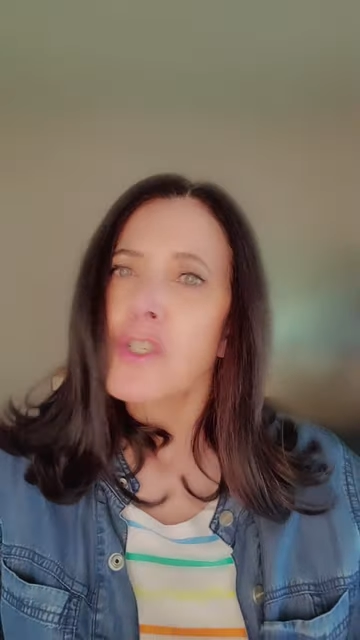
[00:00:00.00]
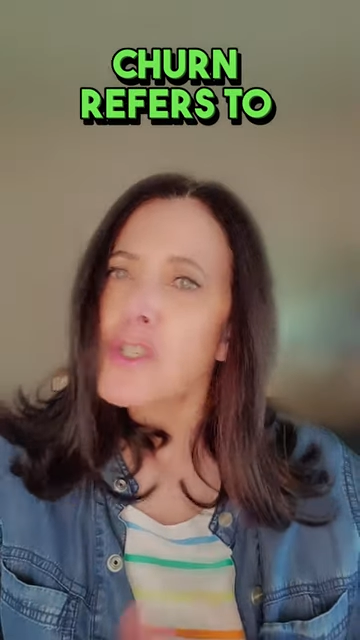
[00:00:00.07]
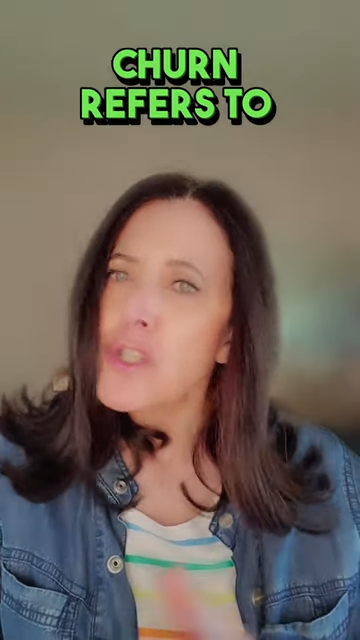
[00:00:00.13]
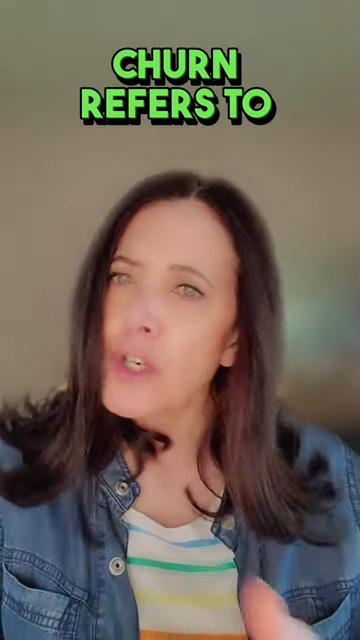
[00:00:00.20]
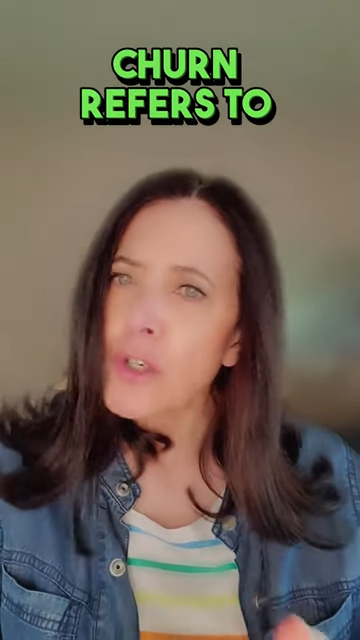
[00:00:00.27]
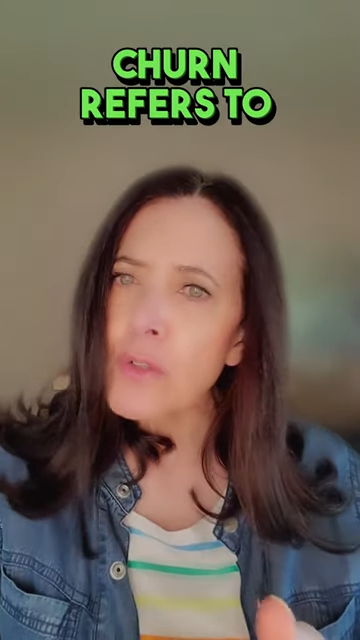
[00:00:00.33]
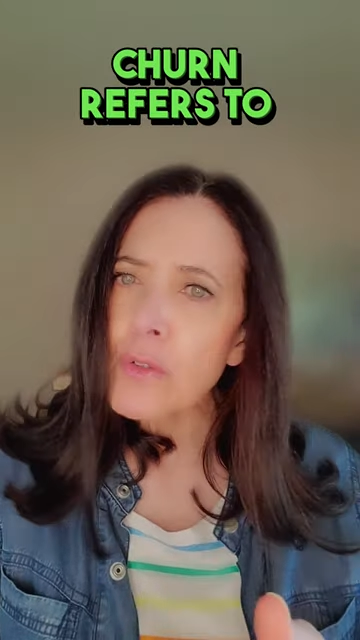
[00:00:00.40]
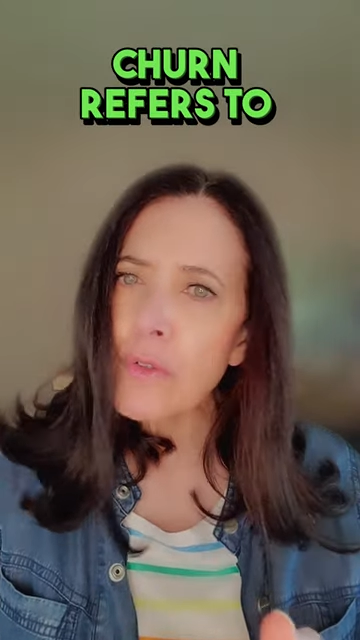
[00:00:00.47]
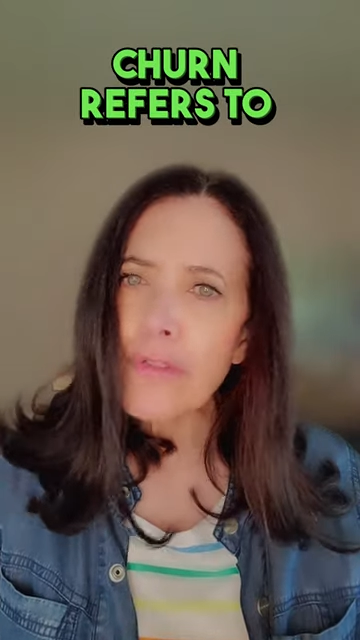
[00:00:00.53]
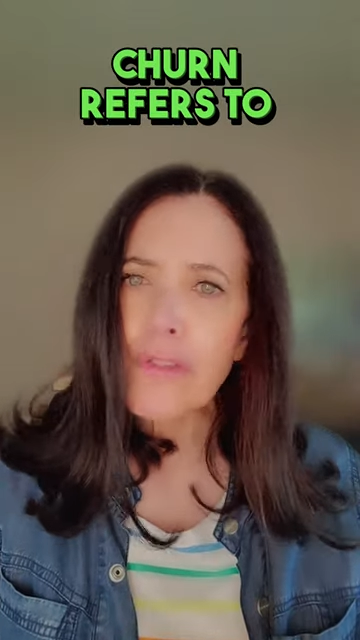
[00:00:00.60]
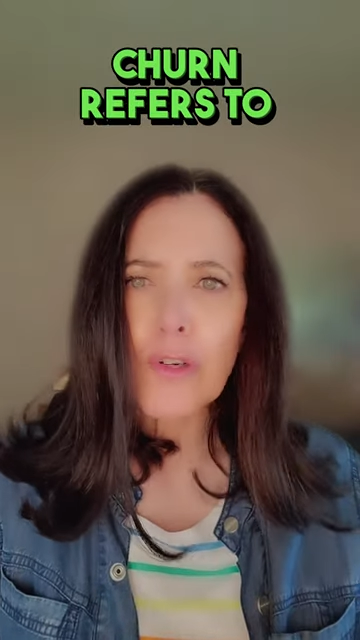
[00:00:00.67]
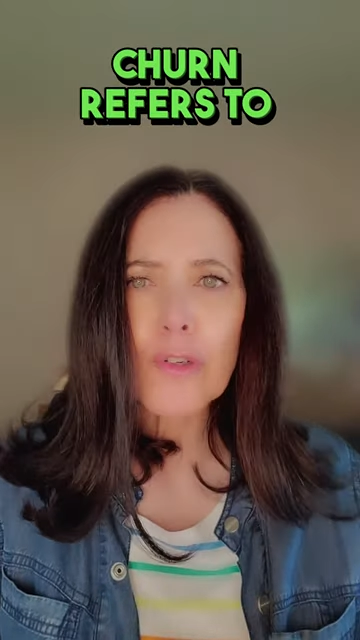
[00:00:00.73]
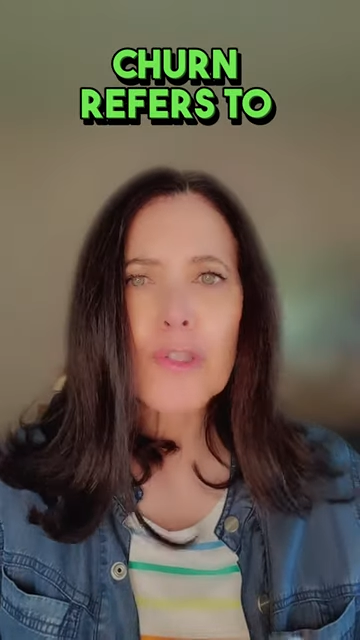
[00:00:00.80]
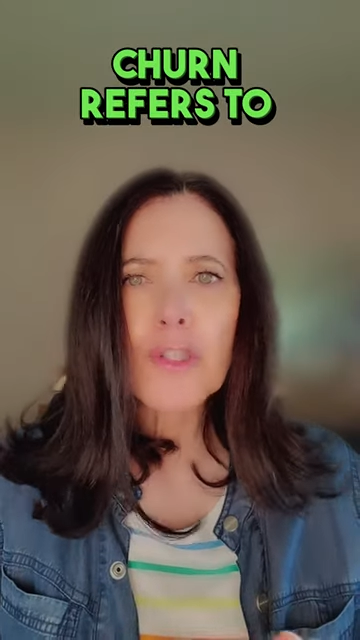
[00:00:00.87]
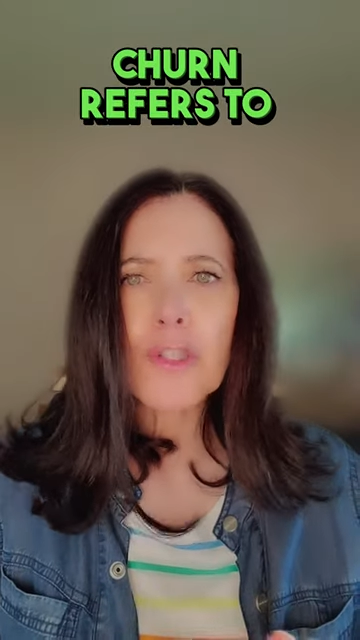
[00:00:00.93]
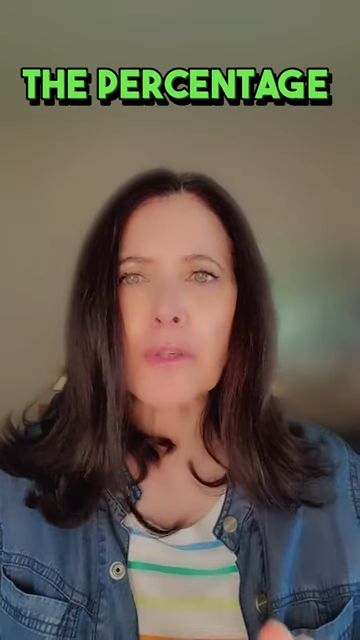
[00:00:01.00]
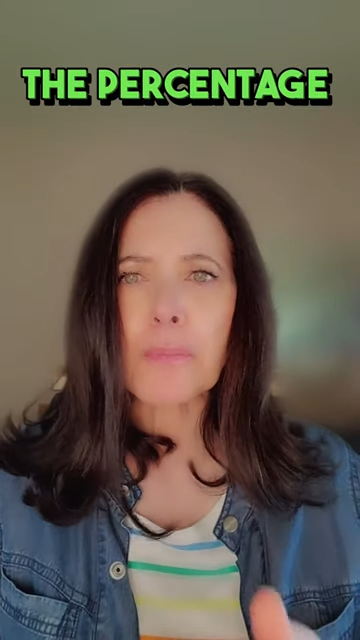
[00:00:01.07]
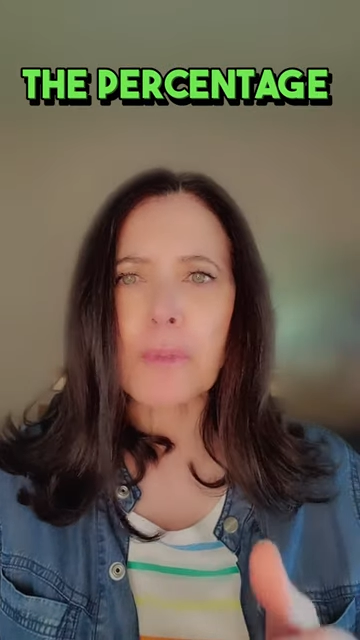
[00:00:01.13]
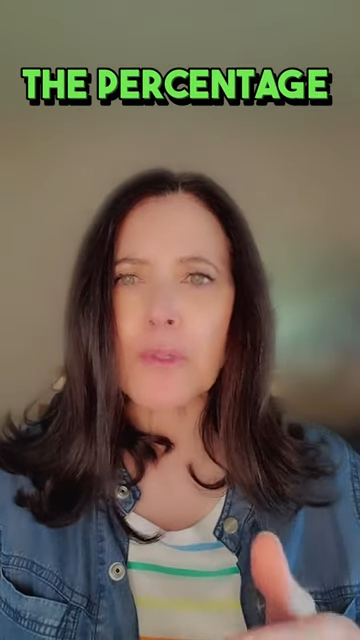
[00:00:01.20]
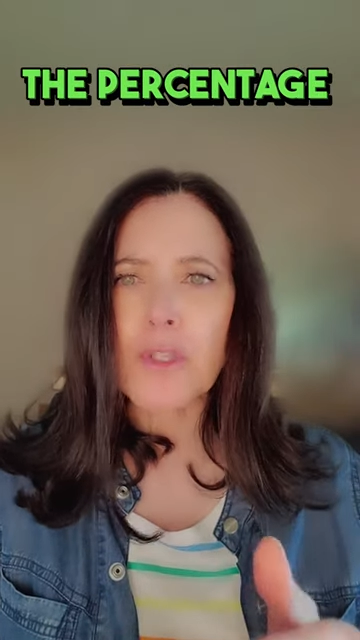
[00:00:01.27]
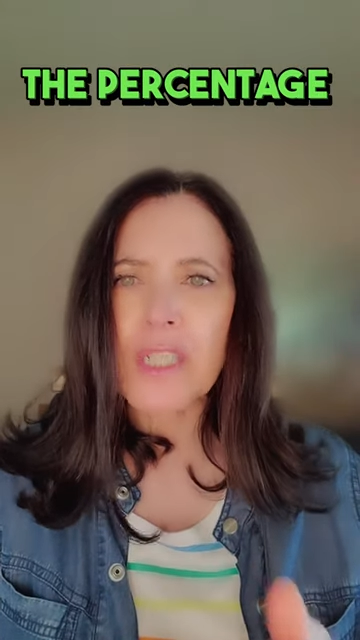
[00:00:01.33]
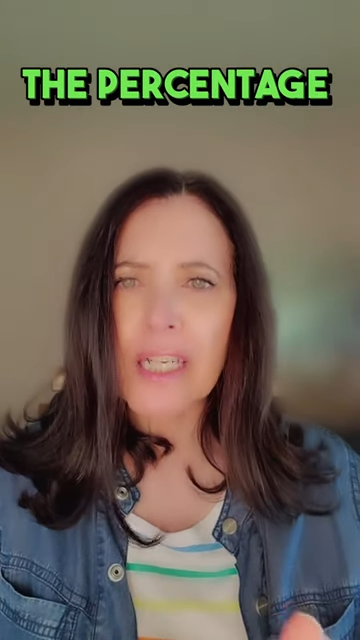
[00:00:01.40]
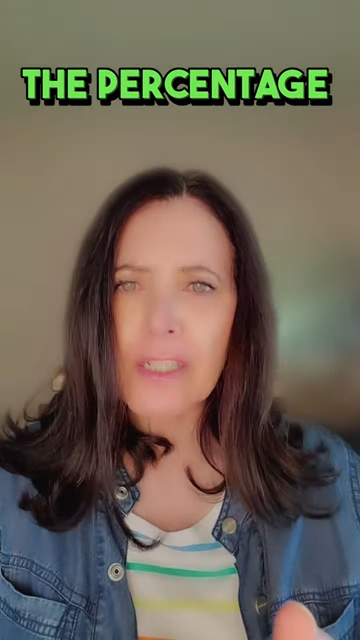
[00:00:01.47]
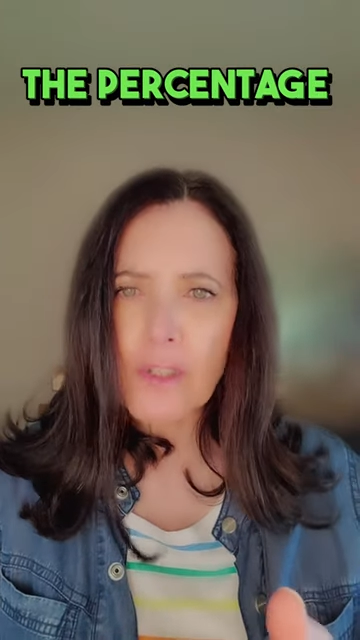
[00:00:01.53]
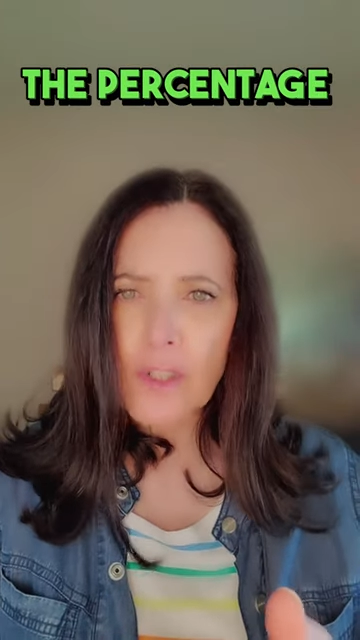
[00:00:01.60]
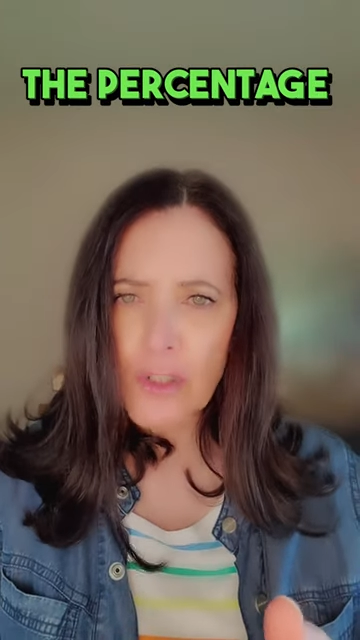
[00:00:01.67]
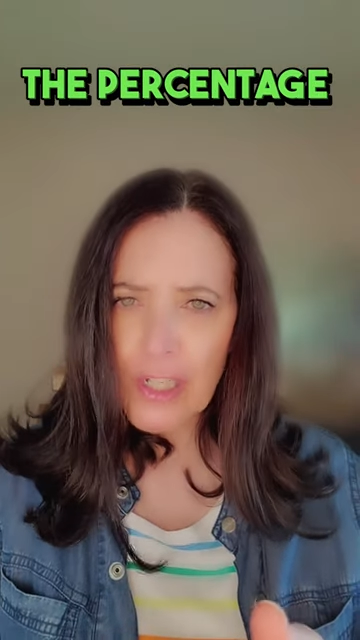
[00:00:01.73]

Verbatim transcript: Churn refers to the percentage